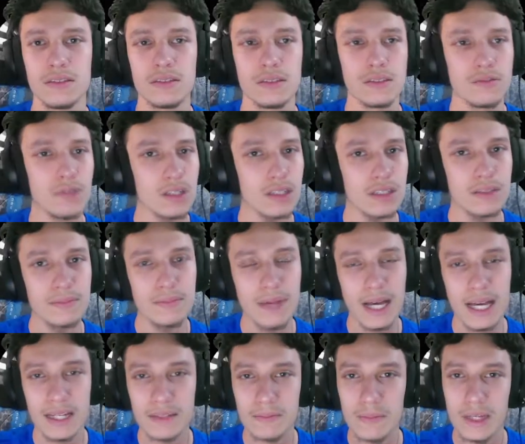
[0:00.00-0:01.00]
Welcome
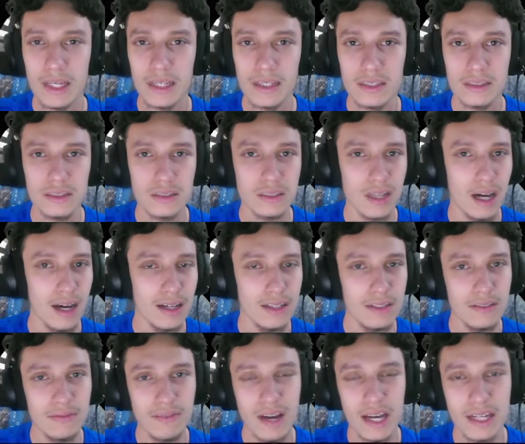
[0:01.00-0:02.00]
back, man, to
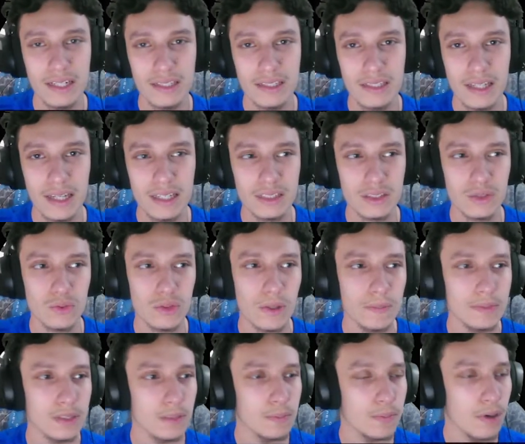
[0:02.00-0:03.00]
Uninvited Guests. We're up
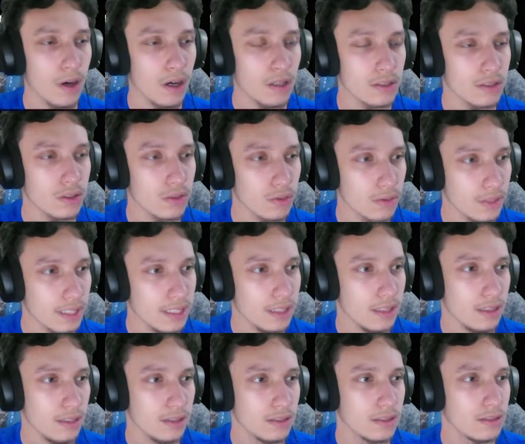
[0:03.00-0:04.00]
to part three.